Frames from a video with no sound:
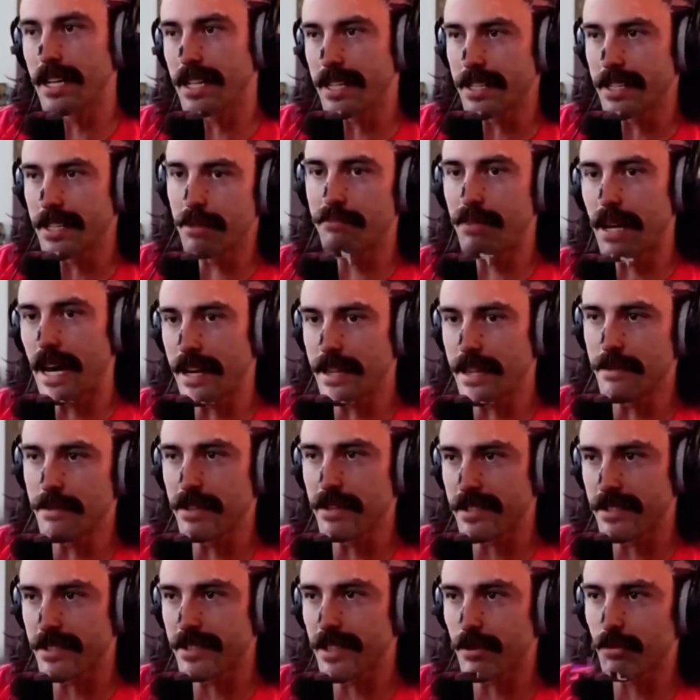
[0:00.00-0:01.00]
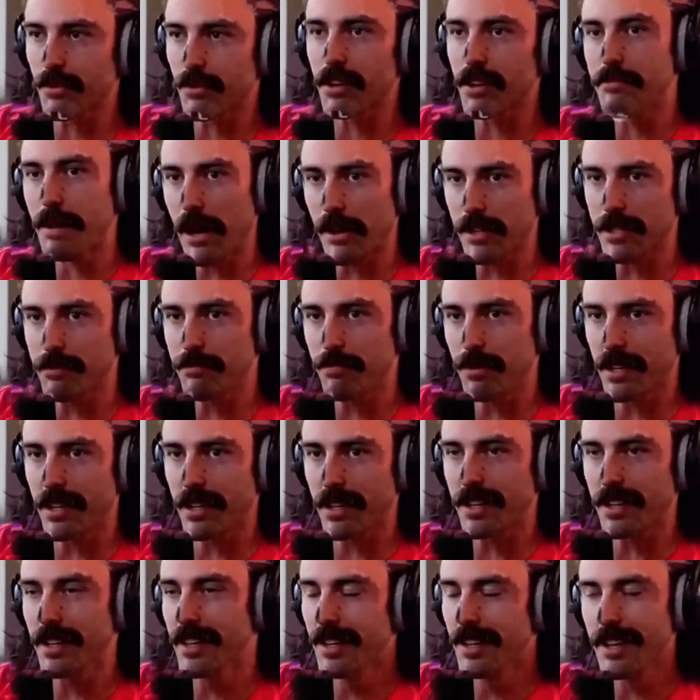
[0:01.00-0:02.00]
to buy the business that we're about to put.
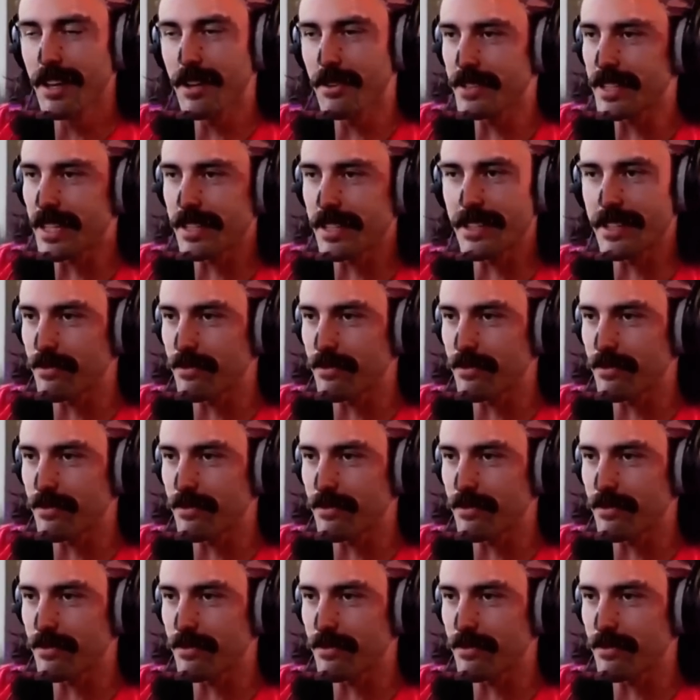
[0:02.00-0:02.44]
It was like this,